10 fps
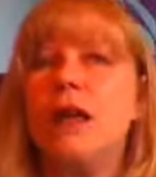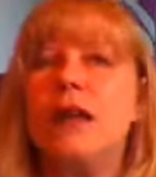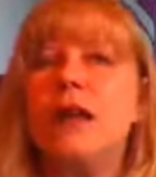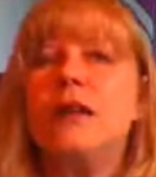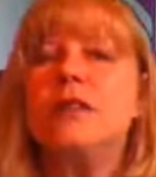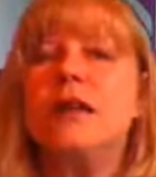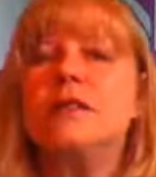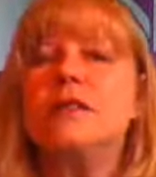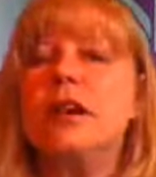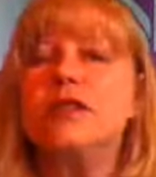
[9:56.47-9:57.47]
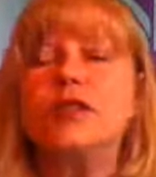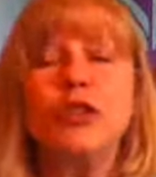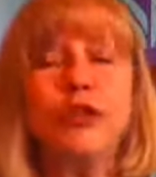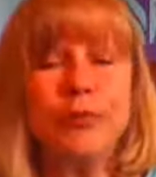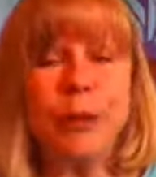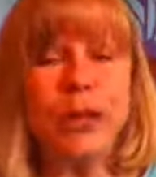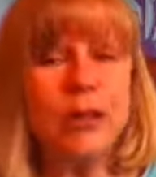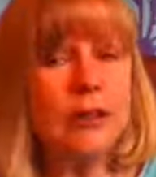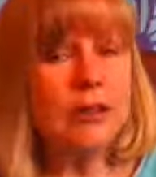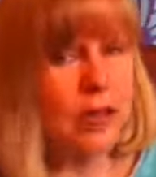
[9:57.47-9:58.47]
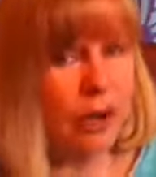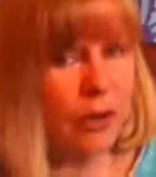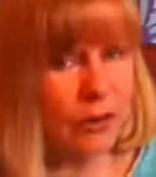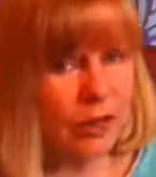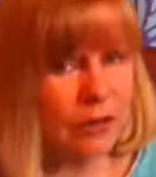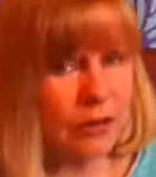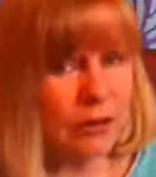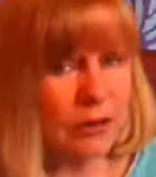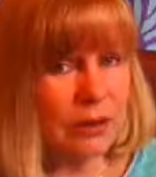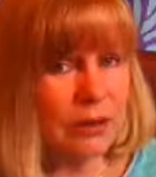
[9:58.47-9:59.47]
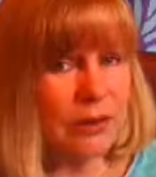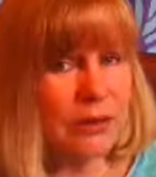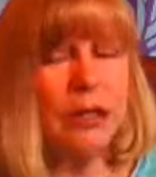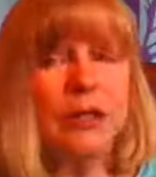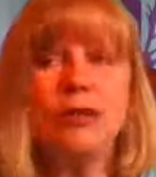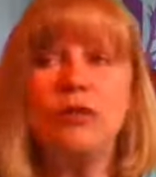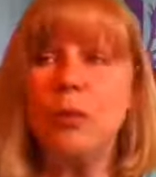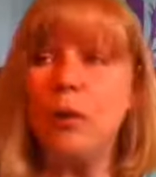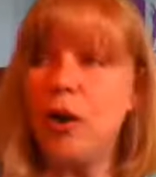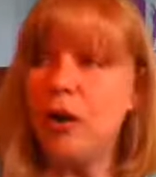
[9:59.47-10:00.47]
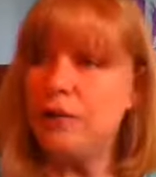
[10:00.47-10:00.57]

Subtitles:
it does not serve me to carry it. So part of